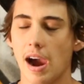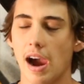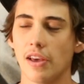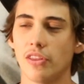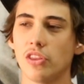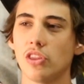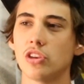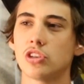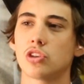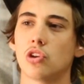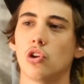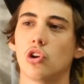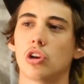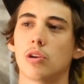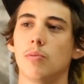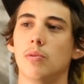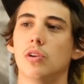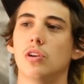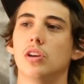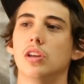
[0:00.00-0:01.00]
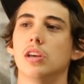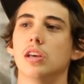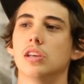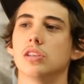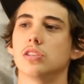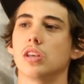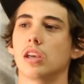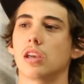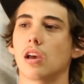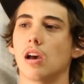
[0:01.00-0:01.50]
I think the scooter community
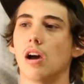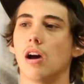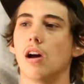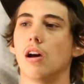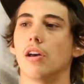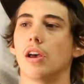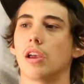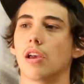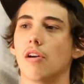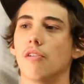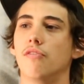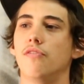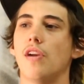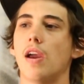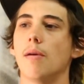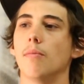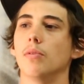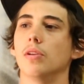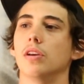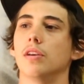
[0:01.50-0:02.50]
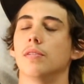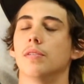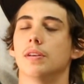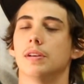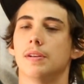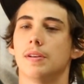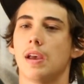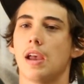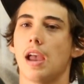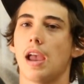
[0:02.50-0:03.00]
is like a family,
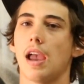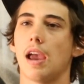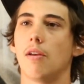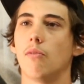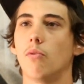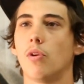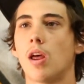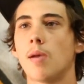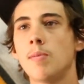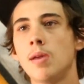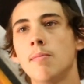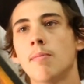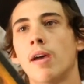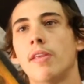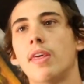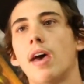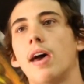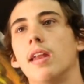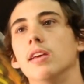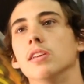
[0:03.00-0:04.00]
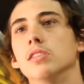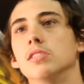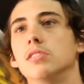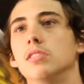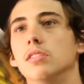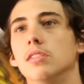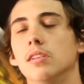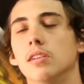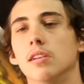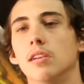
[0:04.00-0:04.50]
and what I mean by that
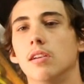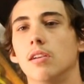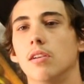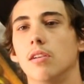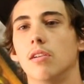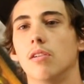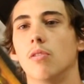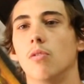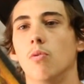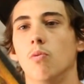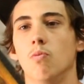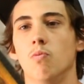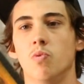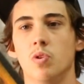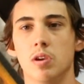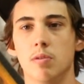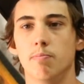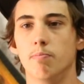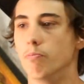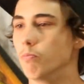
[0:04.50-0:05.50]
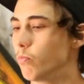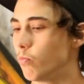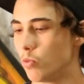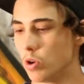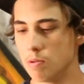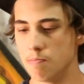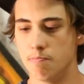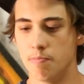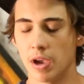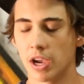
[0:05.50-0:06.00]
is we
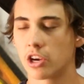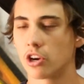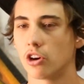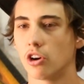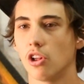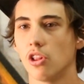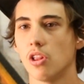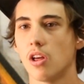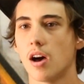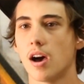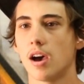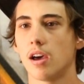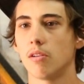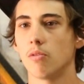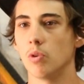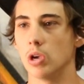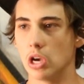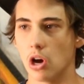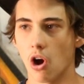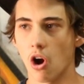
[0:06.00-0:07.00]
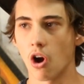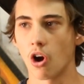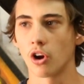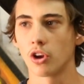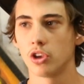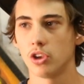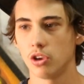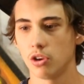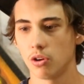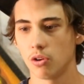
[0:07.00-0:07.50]
bicker a lot, we
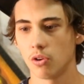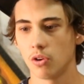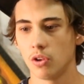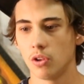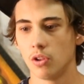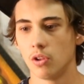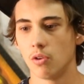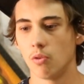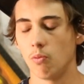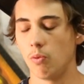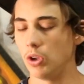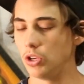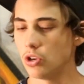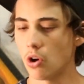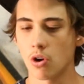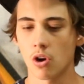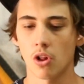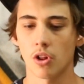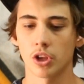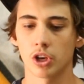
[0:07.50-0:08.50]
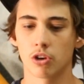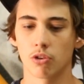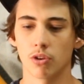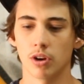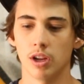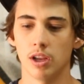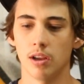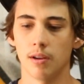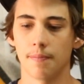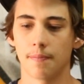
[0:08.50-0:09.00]
argue, we don't all
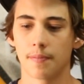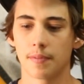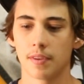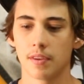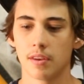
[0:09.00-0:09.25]
agree,